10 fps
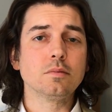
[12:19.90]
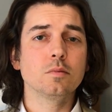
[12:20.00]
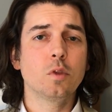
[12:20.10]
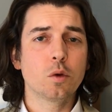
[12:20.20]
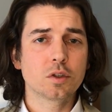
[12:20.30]

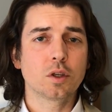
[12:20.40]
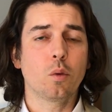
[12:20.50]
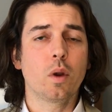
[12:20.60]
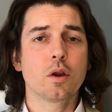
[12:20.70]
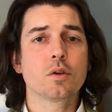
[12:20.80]
Noticing
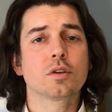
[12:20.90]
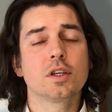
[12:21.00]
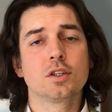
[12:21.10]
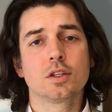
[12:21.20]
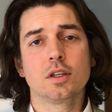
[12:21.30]
where your
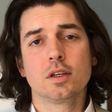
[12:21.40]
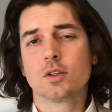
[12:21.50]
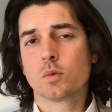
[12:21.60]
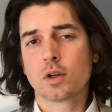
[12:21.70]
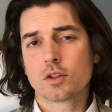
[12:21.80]
attention is,
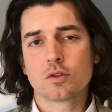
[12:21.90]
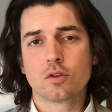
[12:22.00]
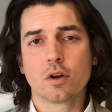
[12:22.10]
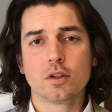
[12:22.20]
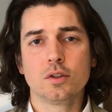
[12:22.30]
what it's
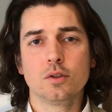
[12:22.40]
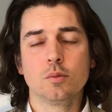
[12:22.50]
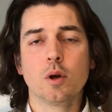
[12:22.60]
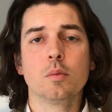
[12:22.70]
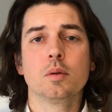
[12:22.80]
drawn to
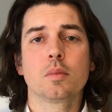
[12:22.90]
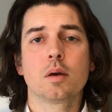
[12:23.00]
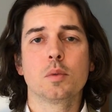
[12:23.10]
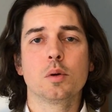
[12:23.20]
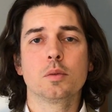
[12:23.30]
moment by
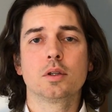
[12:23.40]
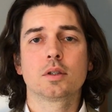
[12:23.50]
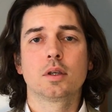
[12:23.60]
moment,